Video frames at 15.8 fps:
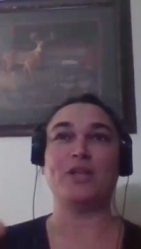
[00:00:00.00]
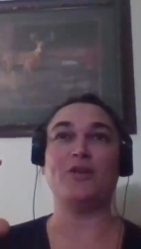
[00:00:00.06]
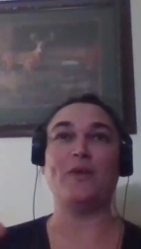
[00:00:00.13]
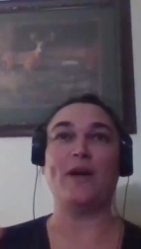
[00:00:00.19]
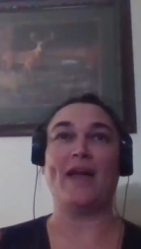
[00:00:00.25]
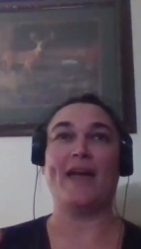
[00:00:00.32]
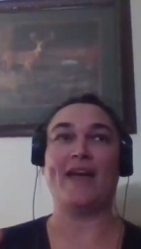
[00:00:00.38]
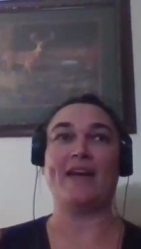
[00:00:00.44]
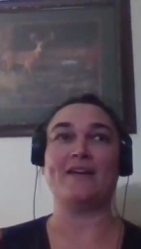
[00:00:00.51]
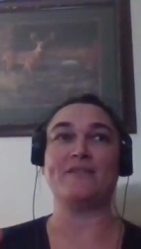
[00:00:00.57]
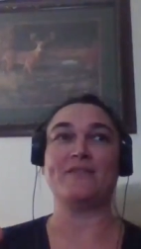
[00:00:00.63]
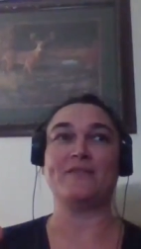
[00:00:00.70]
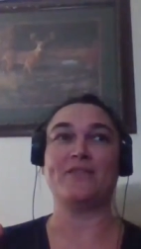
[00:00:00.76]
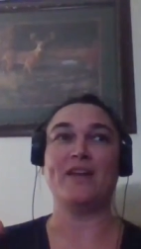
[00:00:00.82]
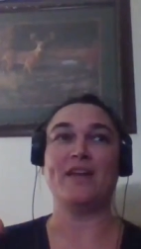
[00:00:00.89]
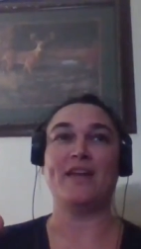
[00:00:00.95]
you
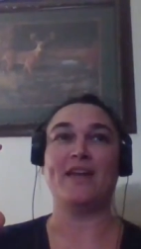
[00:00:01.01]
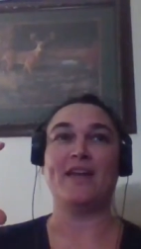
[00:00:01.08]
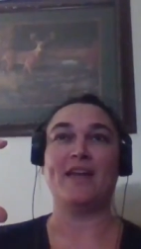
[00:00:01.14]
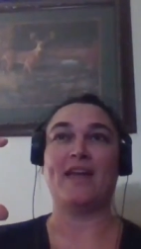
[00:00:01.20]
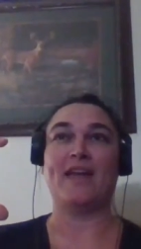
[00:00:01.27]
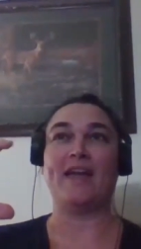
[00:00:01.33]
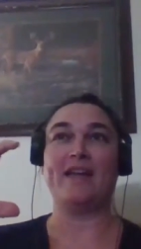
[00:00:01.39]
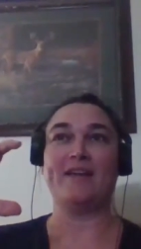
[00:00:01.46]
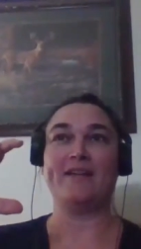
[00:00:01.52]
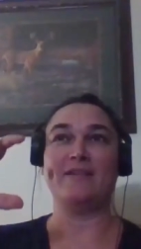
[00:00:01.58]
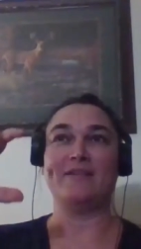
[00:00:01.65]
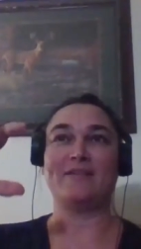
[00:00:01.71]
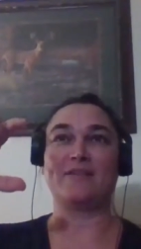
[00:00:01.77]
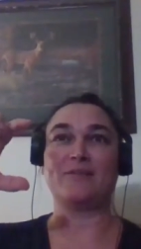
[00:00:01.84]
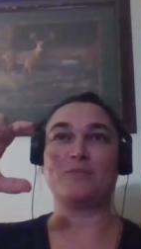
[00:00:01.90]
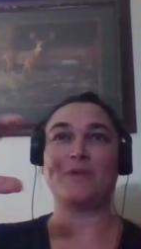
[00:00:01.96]
have a
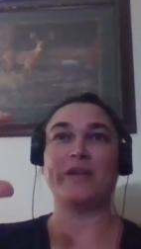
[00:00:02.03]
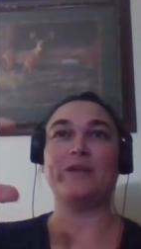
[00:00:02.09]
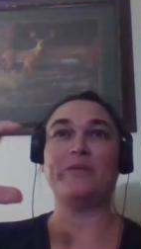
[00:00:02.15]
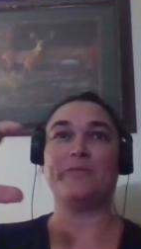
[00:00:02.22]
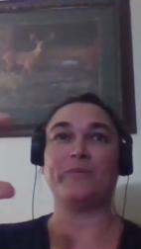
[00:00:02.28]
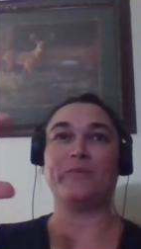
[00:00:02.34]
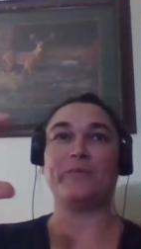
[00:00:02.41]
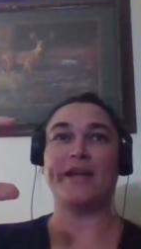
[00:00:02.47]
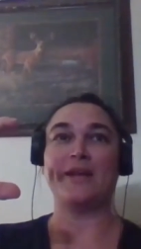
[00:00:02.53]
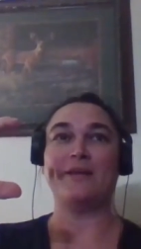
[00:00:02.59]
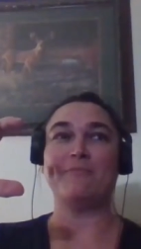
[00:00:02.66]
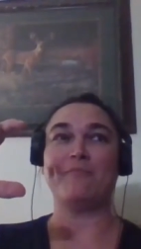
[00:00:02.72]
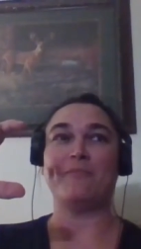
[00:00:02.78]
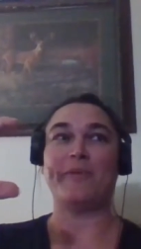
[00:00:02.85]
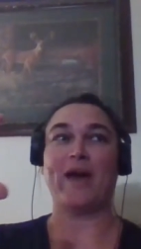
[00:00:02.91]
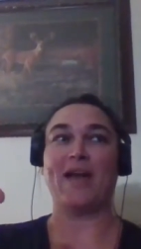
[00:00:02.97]

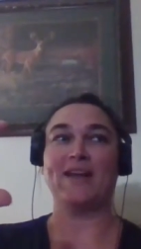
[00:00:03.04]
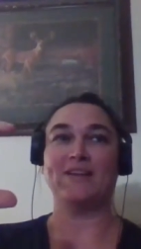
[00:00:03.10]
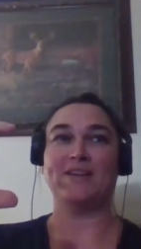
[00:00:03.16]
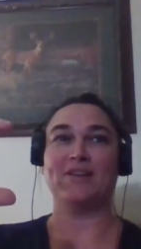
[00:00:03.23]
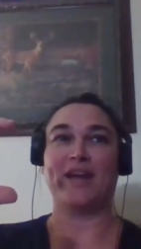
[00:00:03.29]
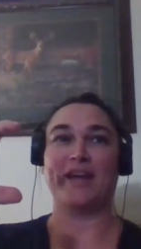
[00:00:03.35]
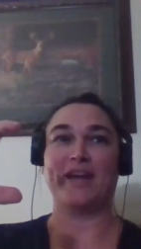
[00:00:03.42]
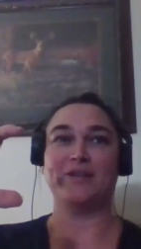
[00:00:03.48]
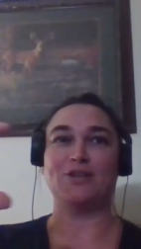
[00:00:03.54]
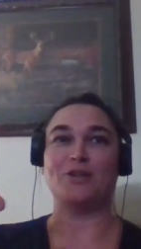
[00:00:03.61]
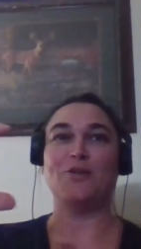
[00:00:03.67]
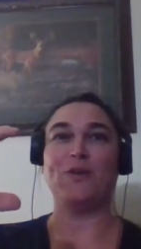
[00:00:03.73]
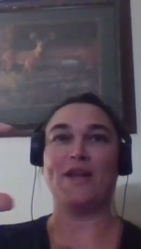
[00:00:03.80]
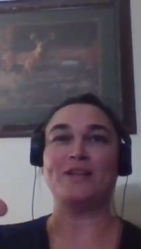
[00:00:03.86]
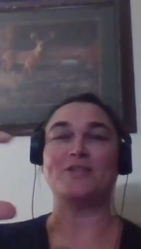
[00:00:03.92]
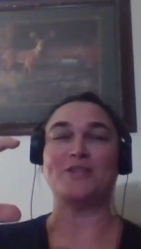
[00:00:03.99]
3-ring binder, a
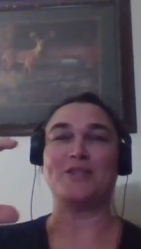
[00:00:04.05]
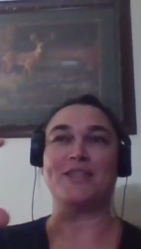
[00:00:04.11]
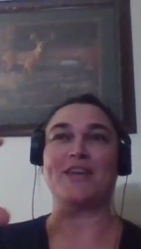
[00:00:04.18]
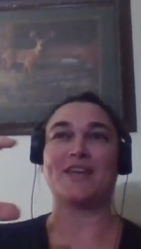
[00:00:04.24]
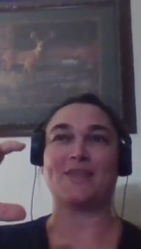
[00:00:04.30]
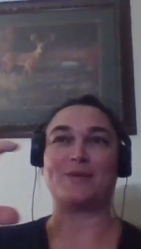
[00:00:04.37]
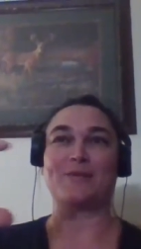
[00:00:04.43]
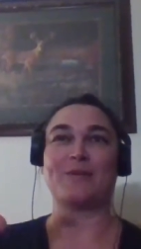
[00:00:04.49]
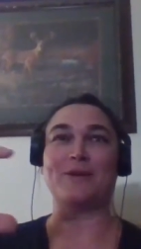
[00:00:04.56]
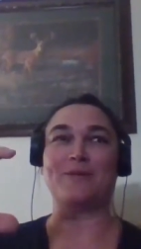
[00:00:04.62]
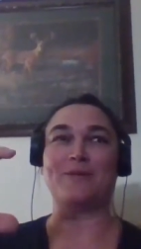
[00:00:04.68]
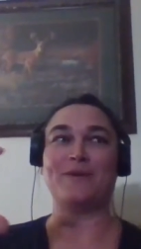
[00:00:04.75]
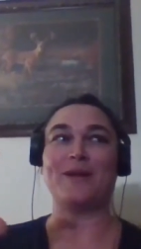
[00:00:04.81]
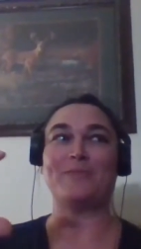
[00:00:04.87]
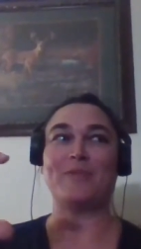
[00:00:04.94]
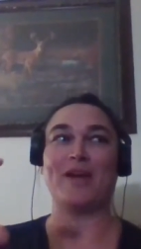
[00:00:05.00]
2-inch thick
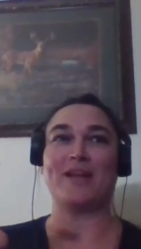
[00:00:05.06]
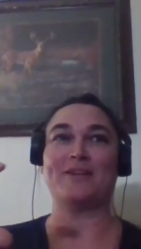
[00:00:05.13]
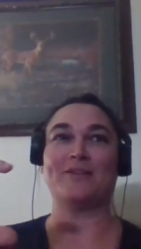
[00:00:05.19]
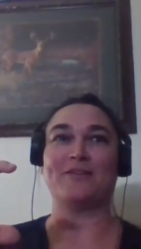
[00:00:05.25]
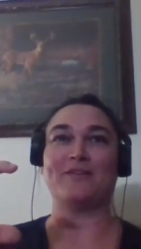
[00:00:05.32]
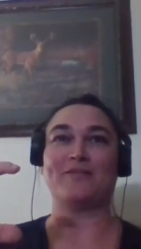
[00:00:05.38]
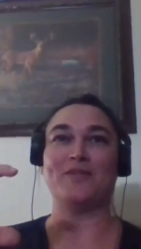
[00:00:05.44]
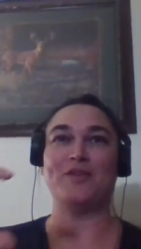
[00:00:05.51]
3-ring binder of